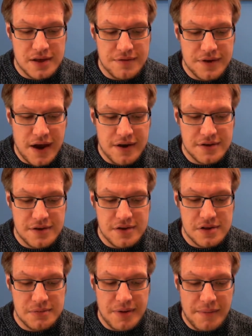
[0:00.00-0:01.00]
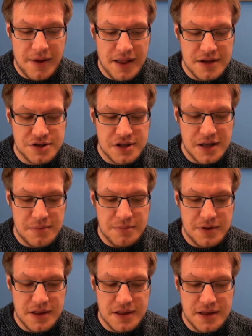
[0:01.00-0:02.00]
if a character uses the Batman
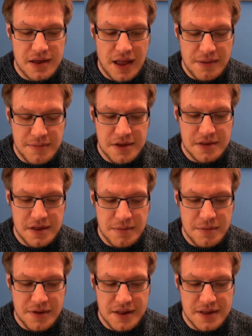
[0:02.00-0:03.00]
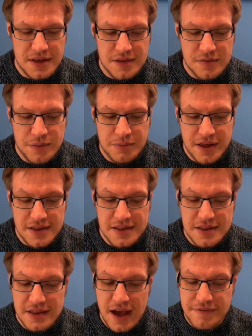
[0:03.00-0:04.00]
enemy team ability to replace
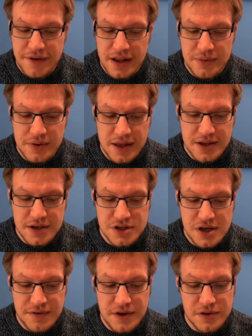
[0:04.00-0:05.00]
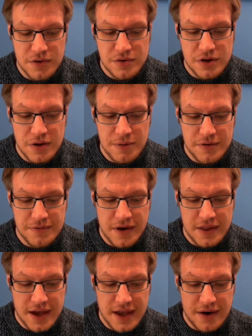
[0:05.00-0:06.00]
its attack value with Lady Shiva's, also modify
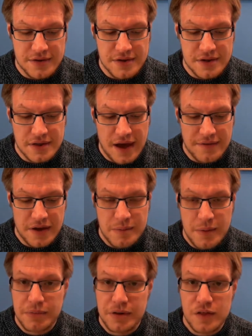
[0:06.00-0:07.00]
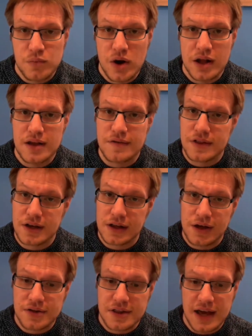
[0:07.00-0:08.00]
that character's attack value by +1 if it's a
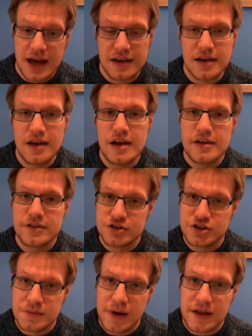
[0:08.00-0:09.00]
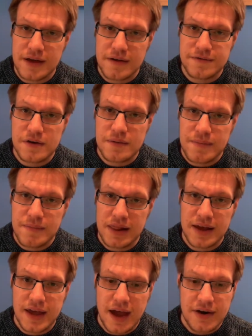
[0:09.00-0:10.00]
close attack. So she's better for
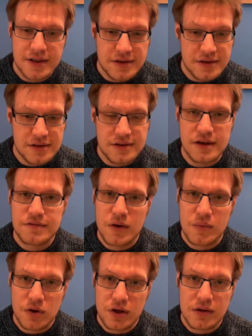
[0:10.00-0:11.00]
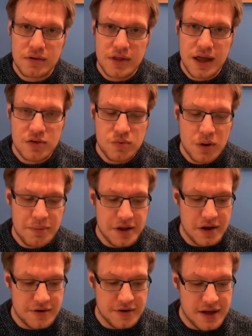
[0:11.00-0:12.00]
melee characters if they want to then swap in
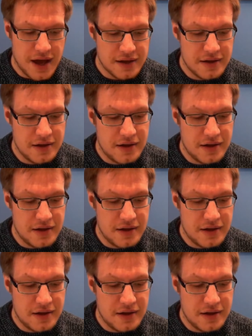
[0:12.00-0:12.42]
her attack.